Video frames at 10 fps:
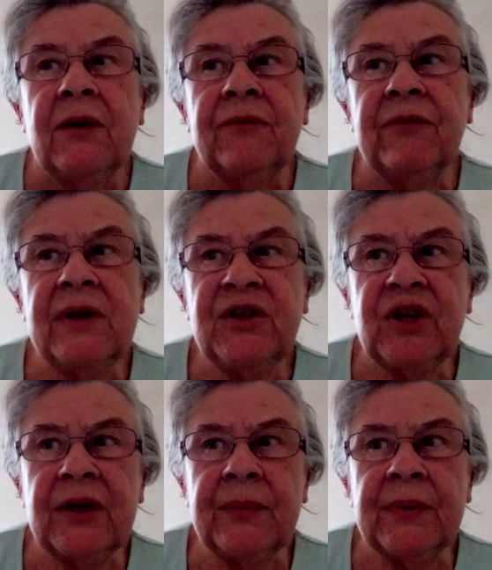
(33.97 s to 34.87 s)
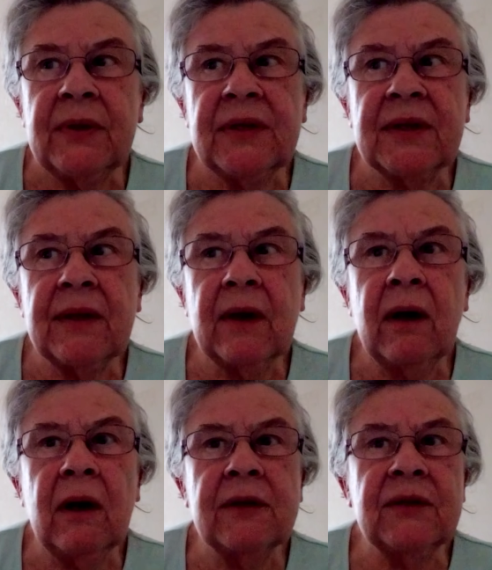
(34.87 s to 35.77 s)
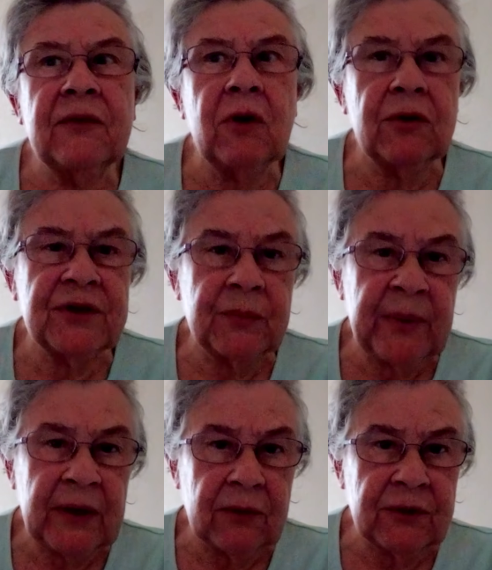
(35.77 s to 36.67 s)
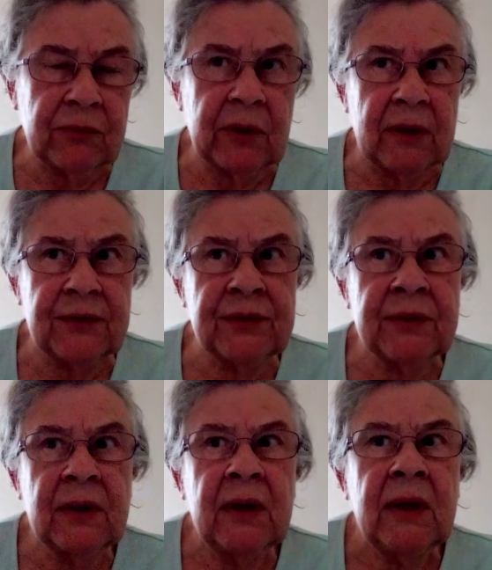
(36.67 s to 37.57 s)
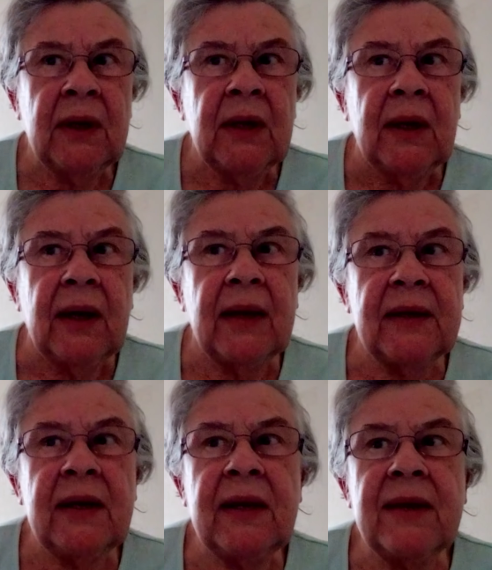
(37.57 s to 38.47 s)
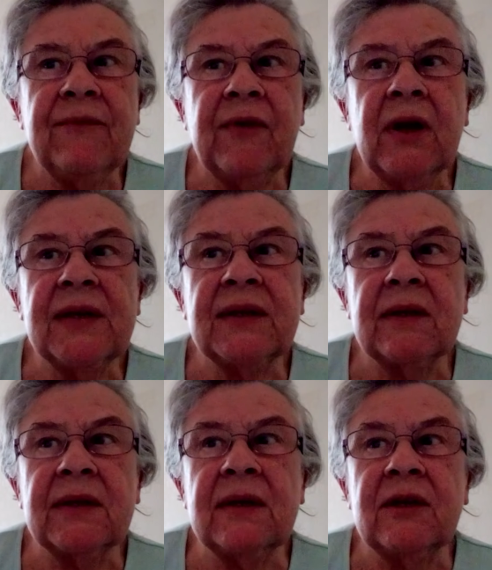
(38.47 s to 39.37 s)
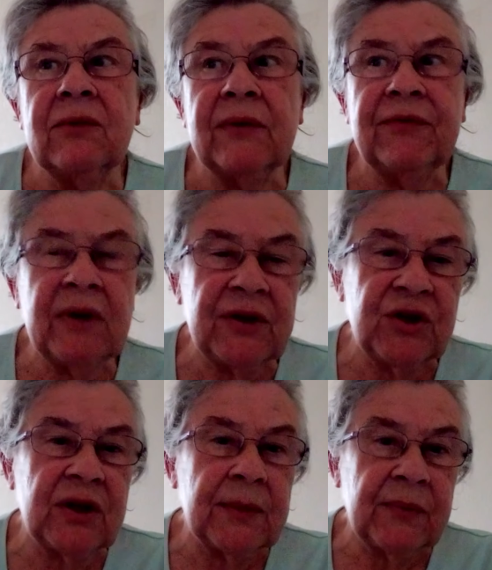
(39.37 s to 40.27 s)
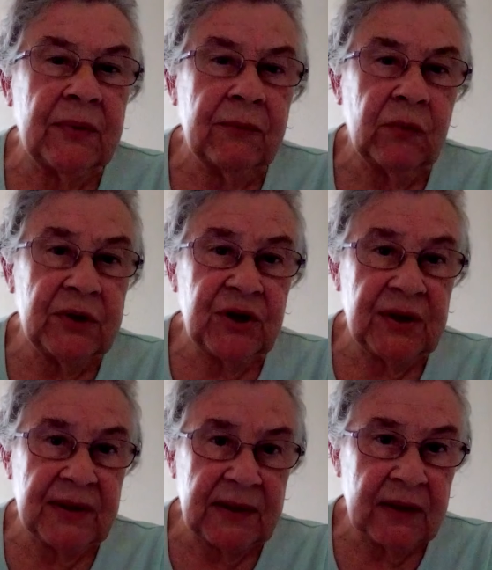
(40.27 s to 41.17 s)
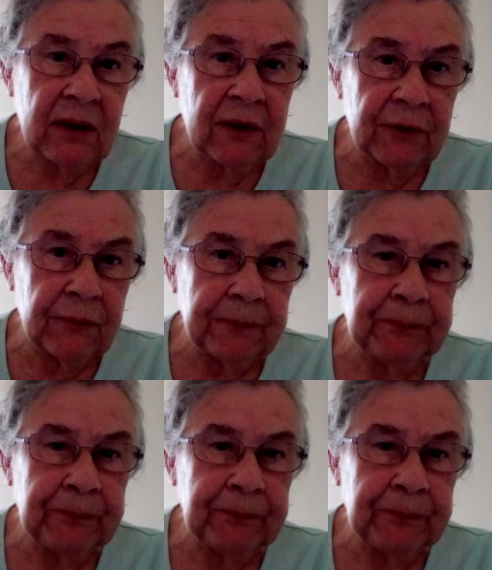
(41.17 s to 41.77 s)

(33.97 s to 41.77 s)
Friendship is at the heart of God's appeal to us, and he invites us into a friendship which is eternal.